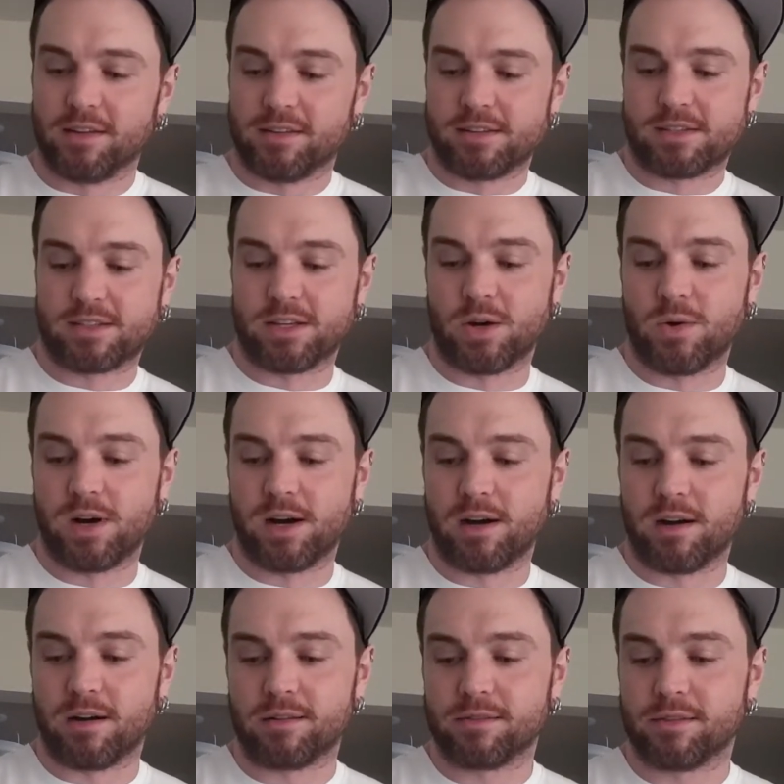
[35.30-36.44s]

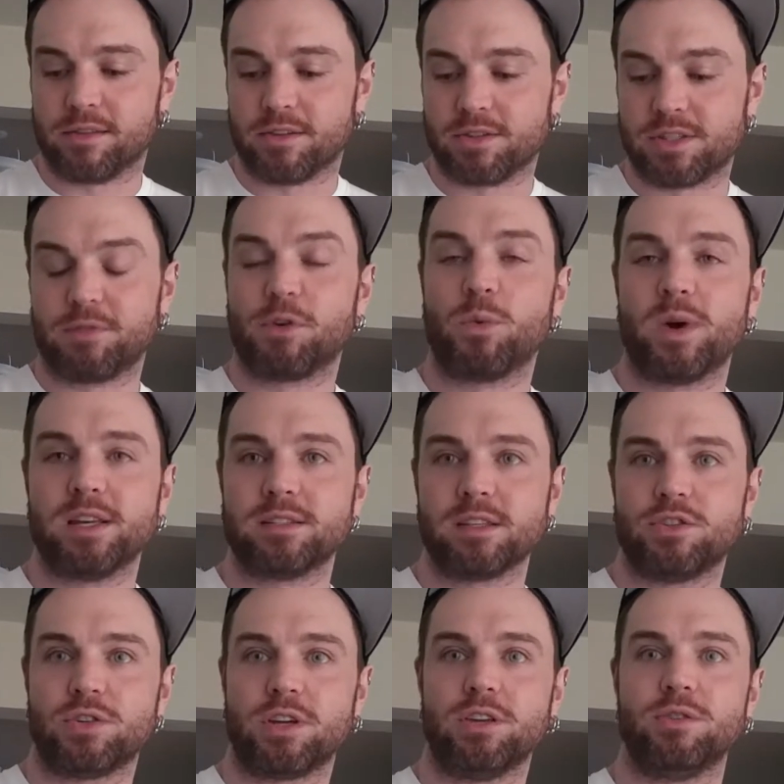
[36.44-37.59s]
So there's different ways that
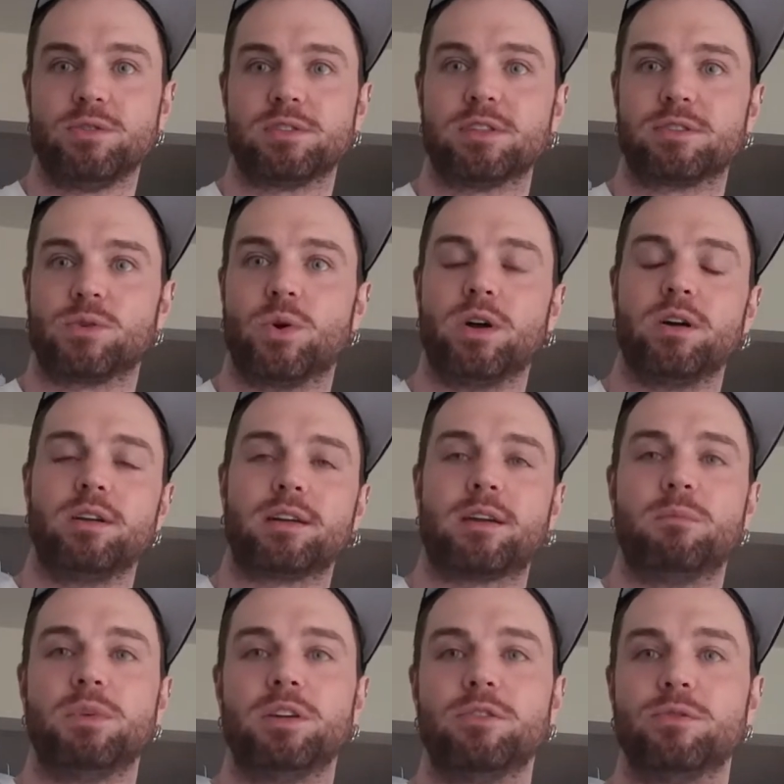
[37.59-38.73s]
you can use this oil. It
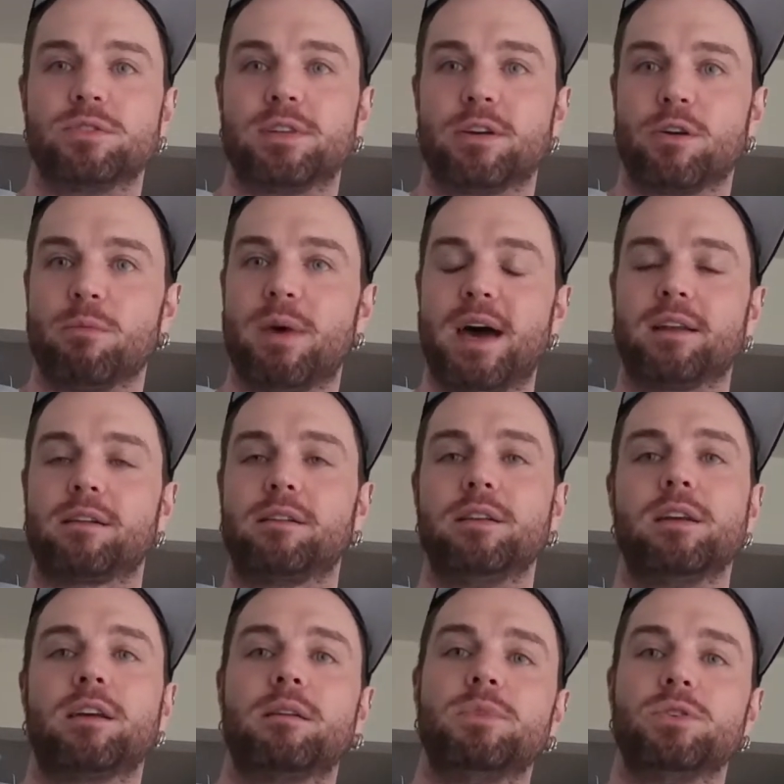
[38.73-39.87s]
can be used aromatically,
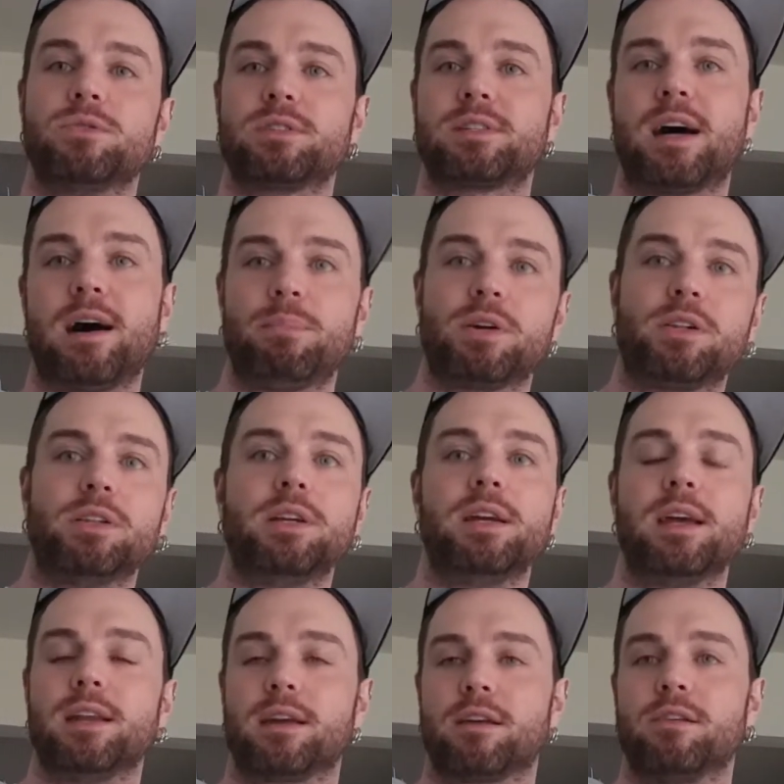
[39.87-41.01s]
it can be used topically,
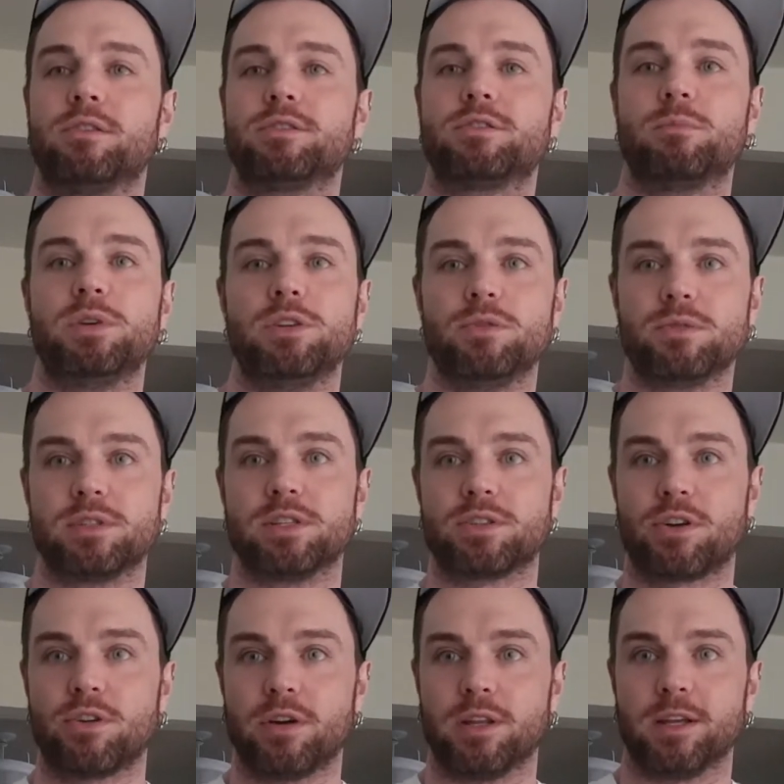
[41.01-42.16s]
and it can also be used
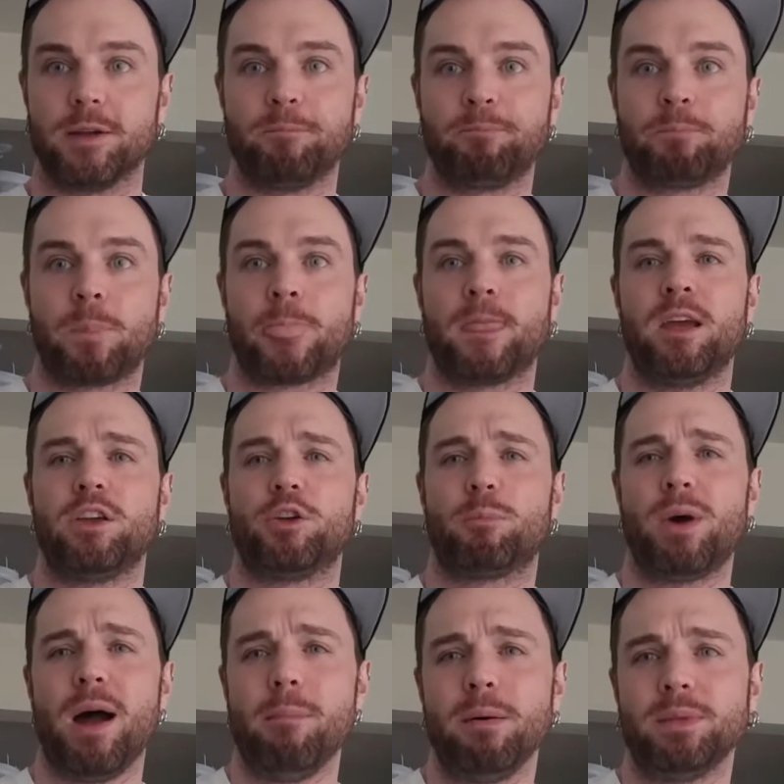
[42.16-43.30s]
internally. You're
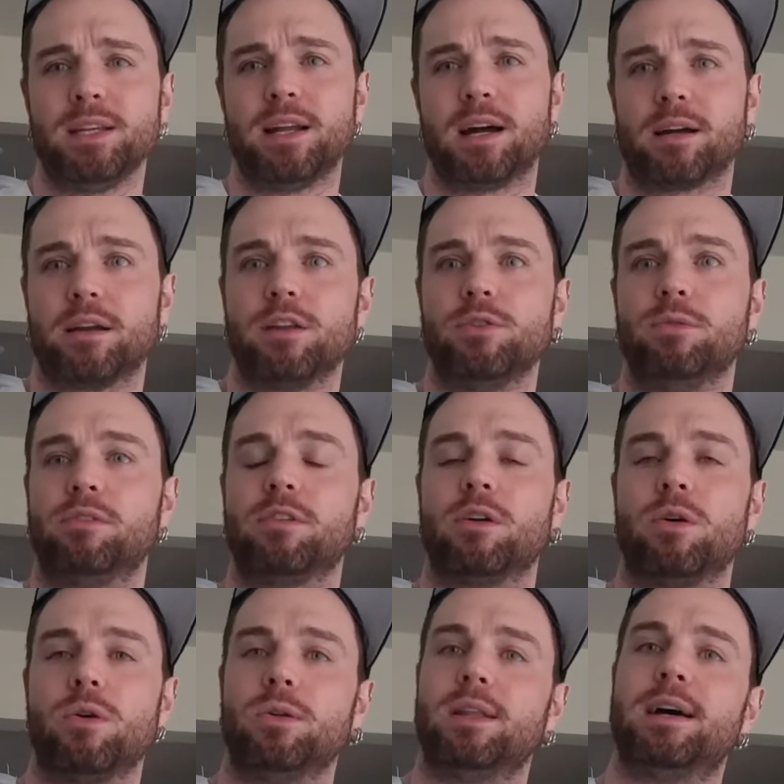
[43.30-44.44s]
probably not going to use it a
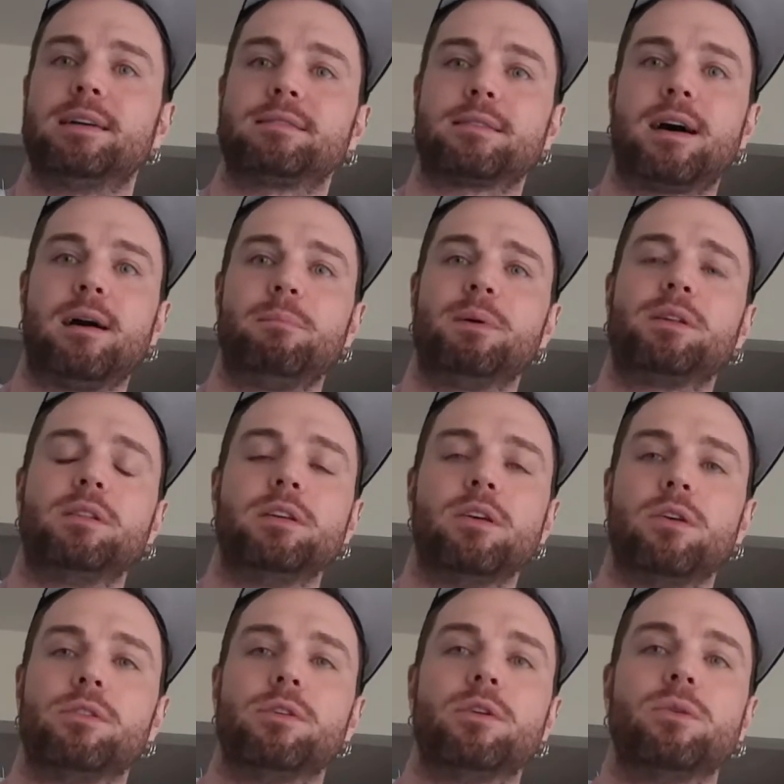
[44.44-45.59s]
whole lot topically,
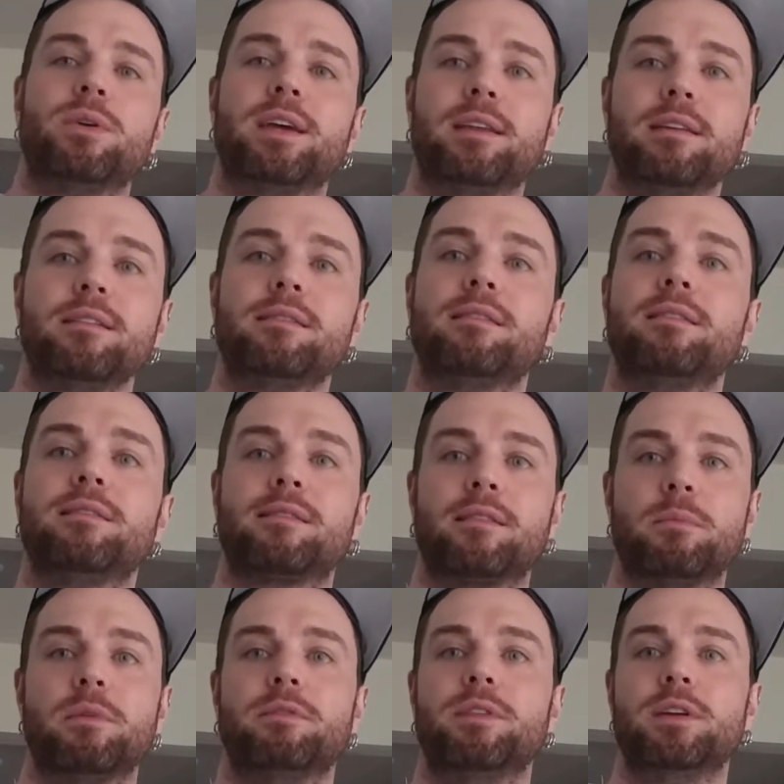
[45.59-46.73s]
although it is in
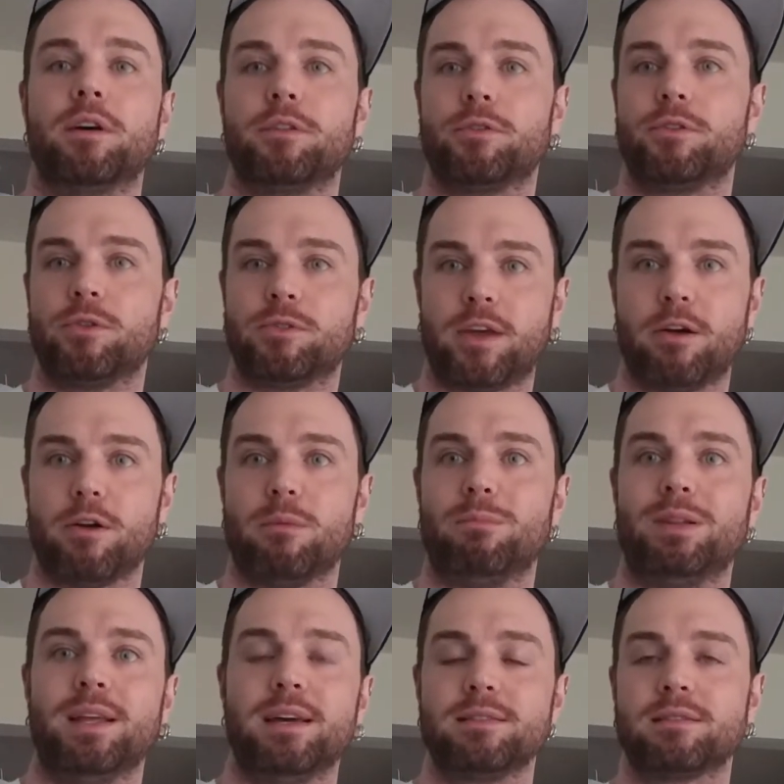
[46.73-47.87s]
some of the other doTERRA
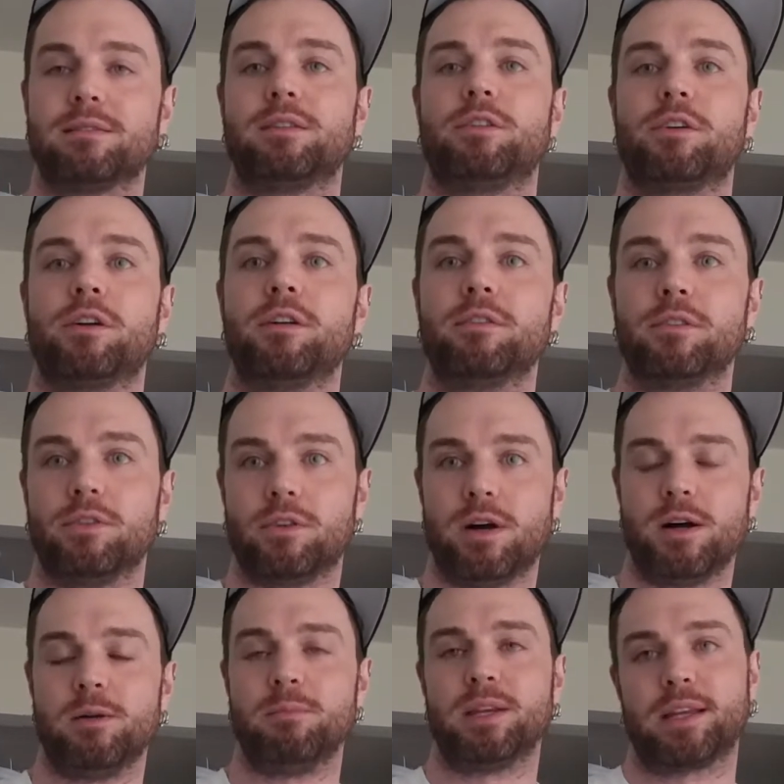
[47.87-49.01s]
blends that you're going
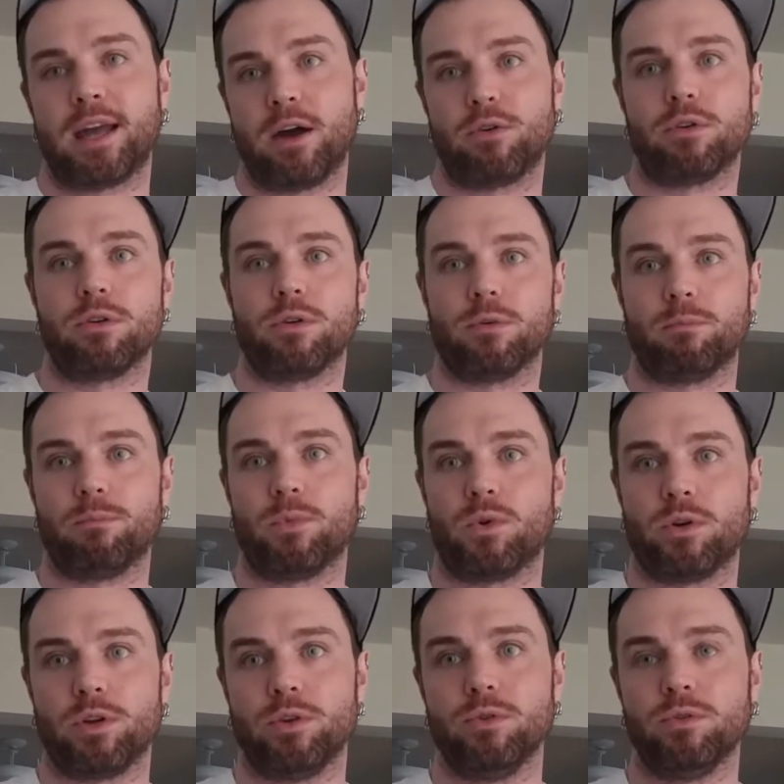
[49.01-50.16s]
to encounter
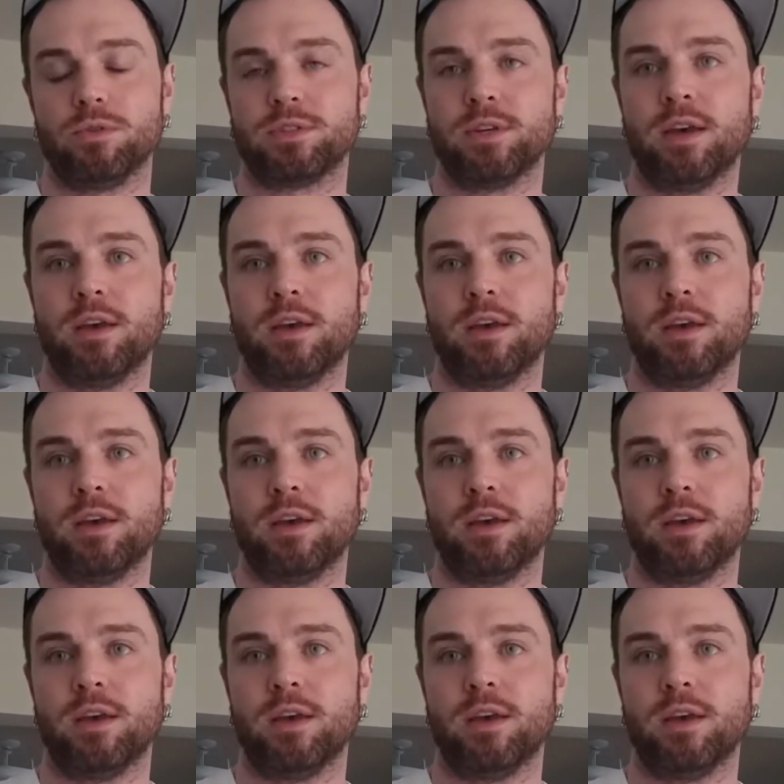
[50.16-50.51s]
or use.